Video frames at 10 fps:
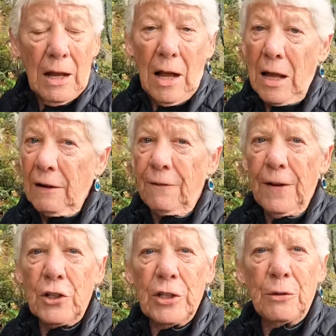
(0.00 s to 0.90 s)
it
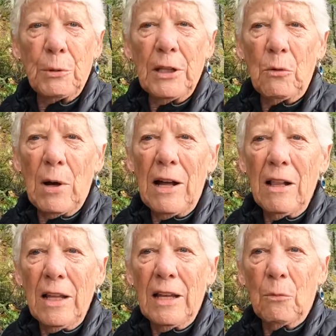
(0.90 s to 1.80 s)
functioned really
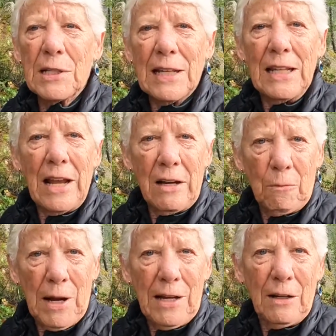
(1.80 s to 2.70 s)
well. It was a light
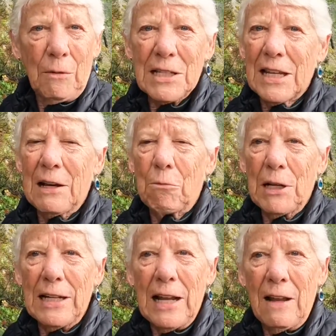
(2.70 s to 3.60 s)
rain. It wasn't a
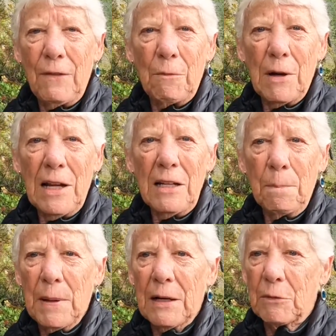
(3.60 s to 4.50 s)
really heavy rain,
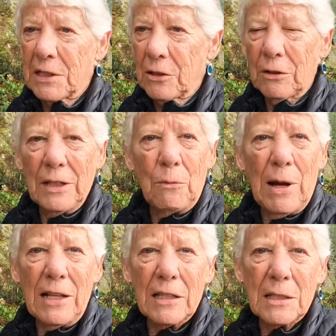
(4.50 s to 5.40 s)
but it was certainly
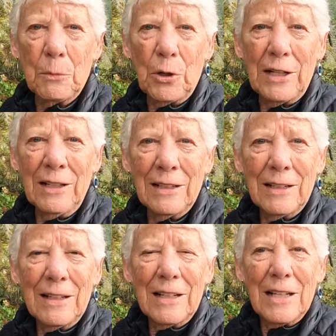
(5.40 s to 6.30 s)
wet this morning.
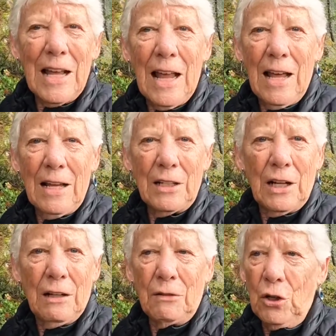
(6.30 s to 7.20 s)
And
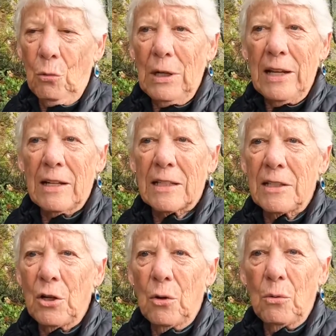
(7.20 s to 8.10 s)
no leaks,
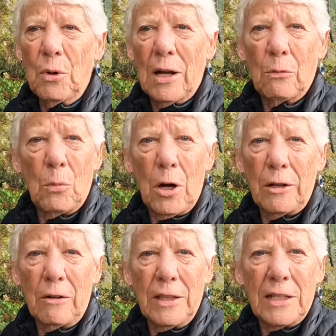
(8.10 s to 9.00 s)
no
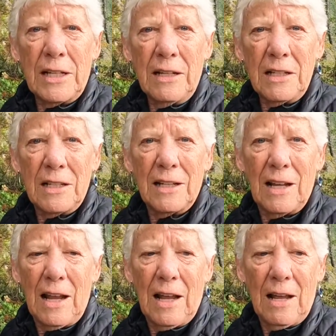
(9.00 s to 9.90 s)
water in the tent.
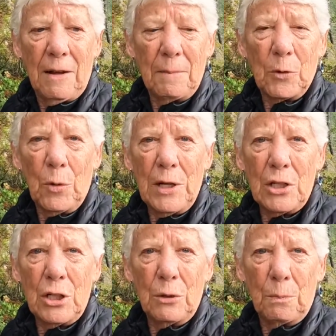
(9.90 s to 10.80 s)
And I'm going
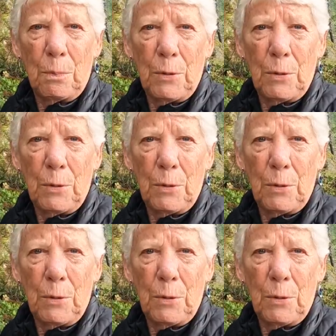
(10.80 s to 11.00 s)
to